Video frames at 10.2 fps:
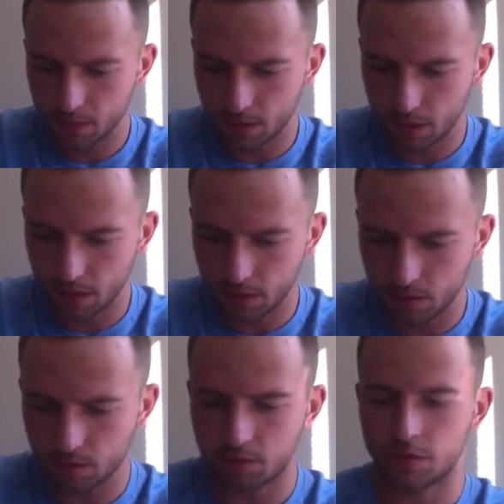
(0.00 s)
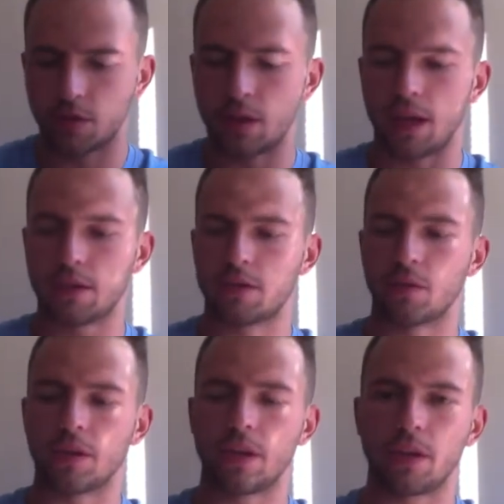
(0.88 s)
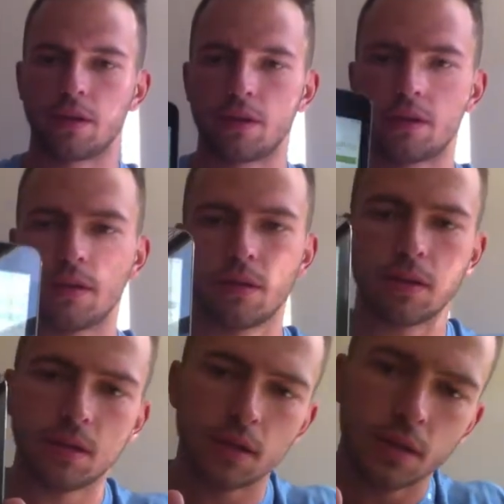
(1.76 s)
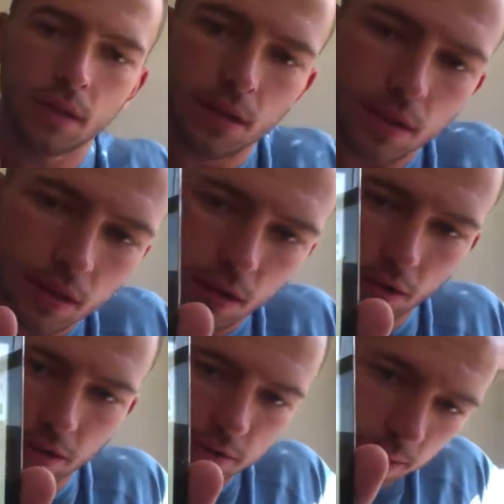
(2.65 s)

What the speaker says: Okay, cool. So yeah, so we're here on this